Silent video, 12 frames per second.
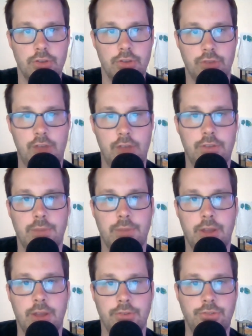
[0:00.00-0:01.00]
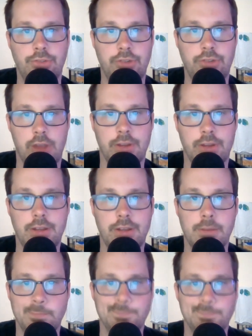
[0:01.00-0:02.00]
traveling around sharing
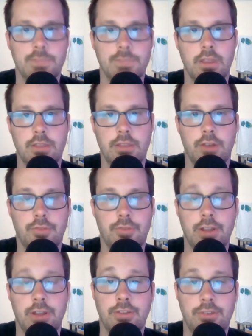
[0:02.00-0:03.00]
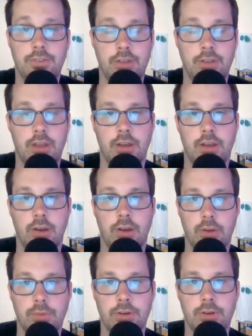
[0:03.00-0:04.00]
their friends'
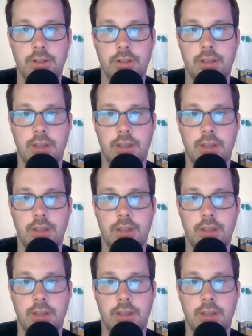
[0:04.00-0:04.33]
artwork